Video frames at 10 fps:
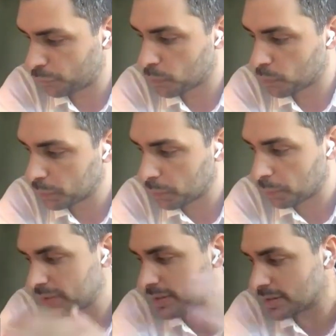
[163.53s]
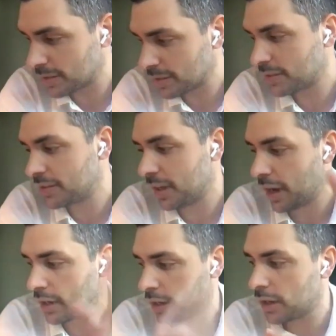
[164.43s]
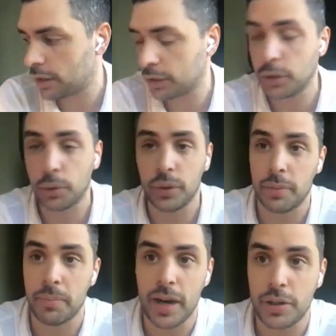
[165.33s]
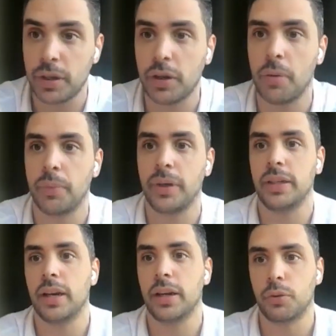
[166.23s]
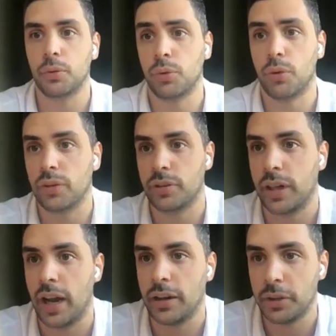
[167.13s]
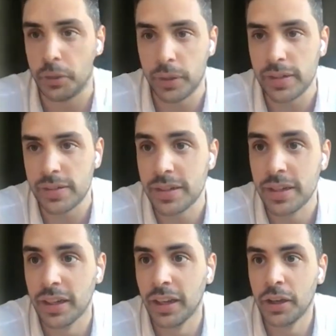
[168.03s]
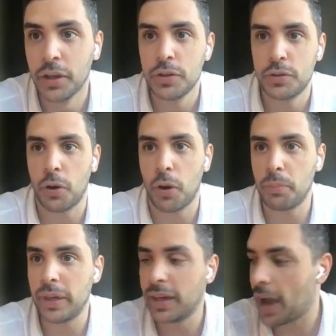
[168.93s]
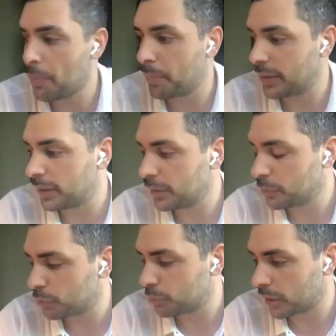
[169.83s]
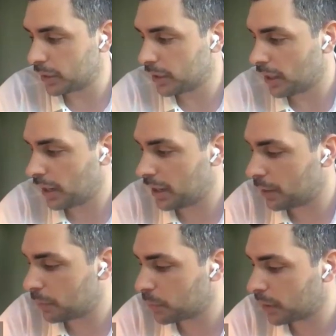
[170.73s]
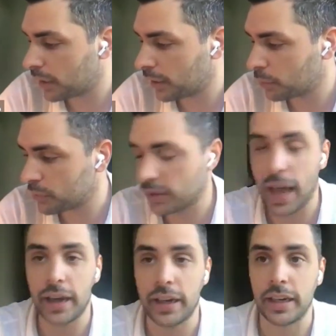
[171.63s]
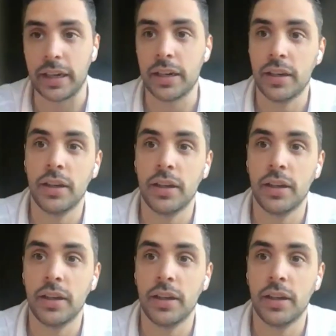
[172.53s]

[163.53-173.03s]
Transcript: multiple businesses, and including a management company that I grew to over 300 units. Saw a big gap in the industry where it was lacking